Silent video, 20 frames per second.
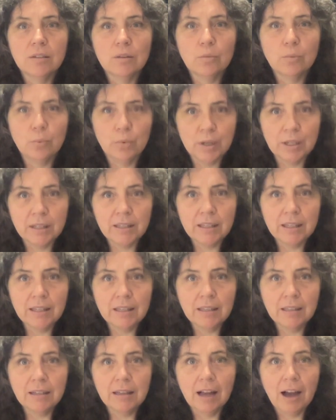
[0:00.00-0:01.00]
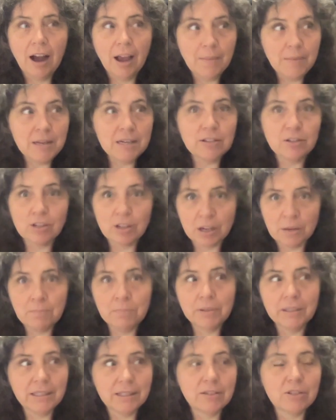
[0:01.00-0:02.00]
really? I mean, a
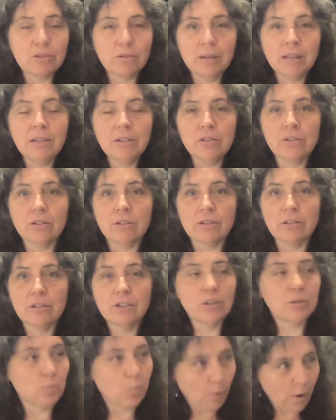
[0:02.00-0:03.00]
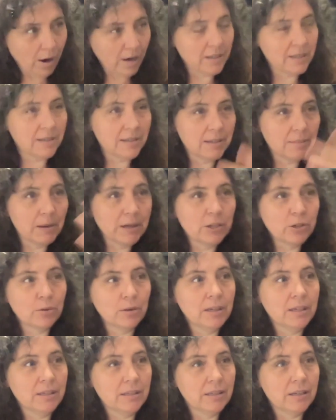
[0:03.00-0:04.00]
complete stranger just walked into my
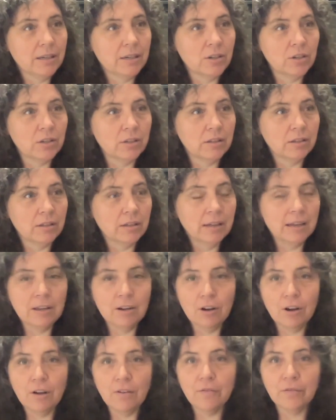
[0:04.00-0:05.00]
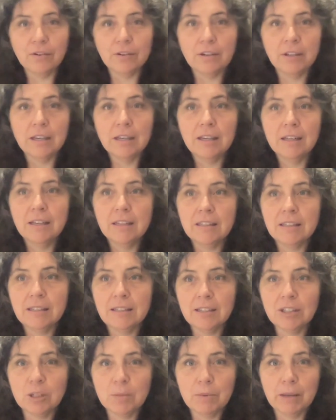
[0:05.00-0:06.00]
train station and offered to
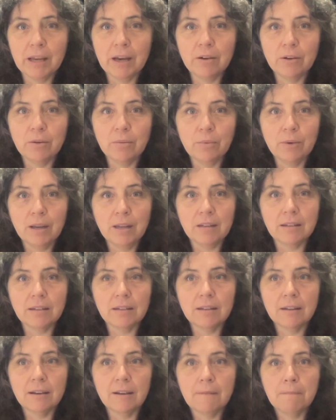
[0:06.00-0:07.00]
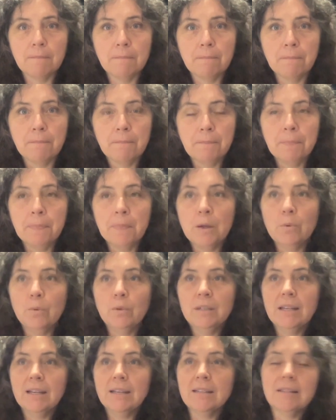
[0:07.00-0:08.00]
teach me how to run. Well,
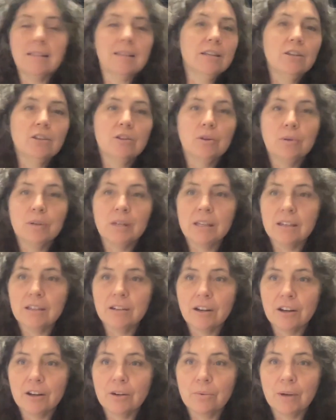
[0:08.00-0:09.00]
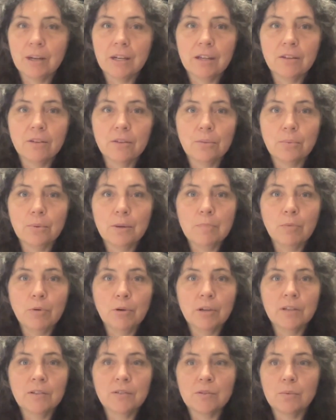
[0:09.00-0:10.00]
next thing you know, he and I are running 3
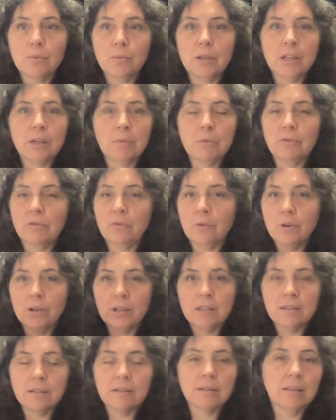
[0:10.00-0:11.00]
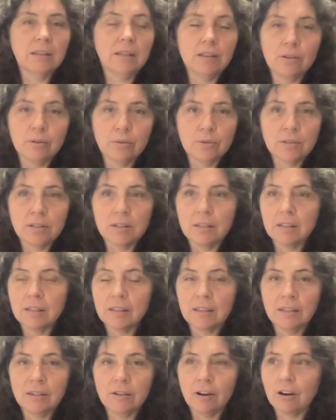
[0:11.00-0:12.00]
mornings a week before he goes to
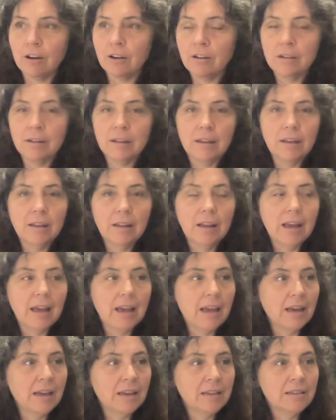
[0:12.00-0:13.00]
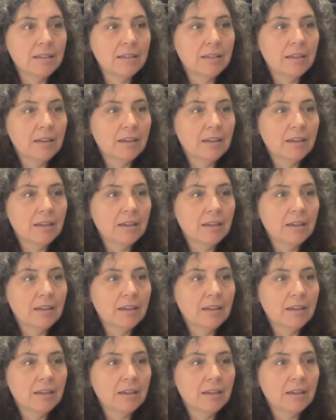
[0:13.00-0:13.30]
the ER, and